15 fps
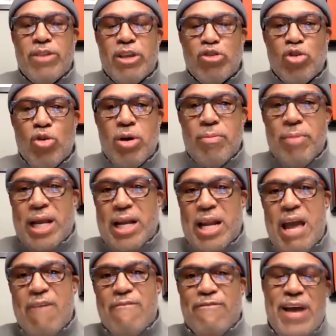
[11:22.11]
the Jordan
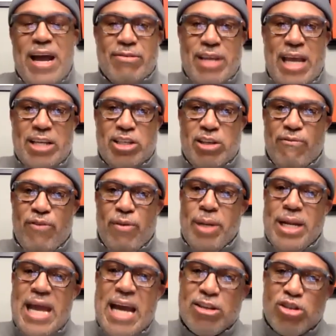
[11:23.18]
McNair Foundation from a
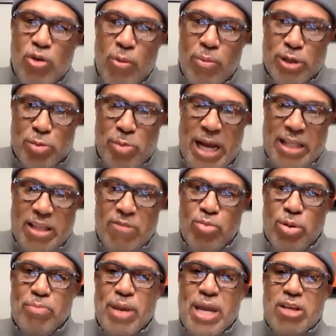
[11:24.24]
national perspective
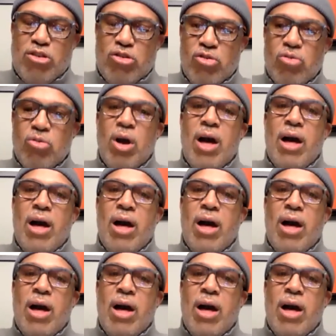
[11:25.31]
would be to,